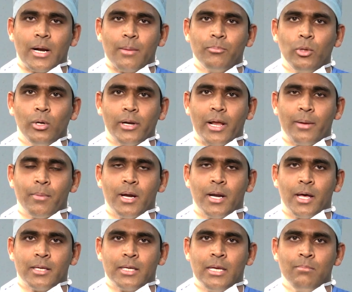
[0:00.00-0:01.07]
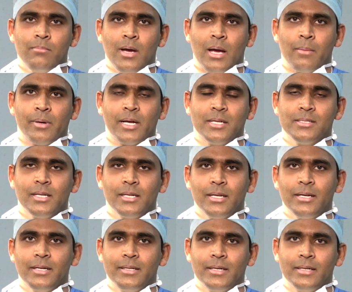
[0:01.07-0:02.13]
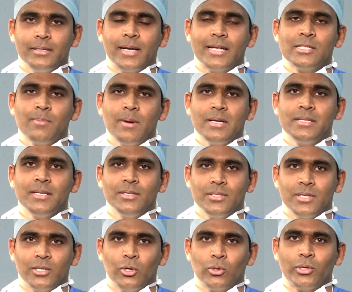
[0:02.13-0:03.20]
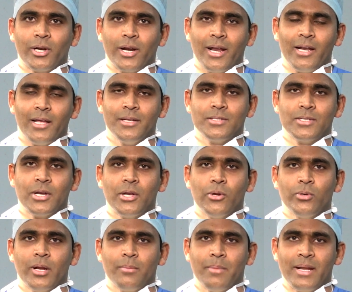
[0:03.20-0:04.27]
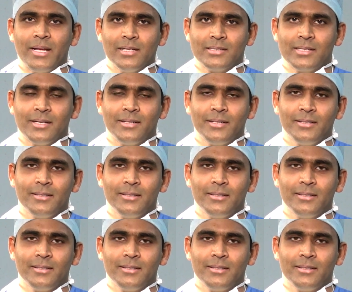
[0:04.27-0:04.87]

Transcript: Abdul Rahman Hakim. I'm a consultant uh, transplant surgeon at Dr. Rela Institute and Medical Center.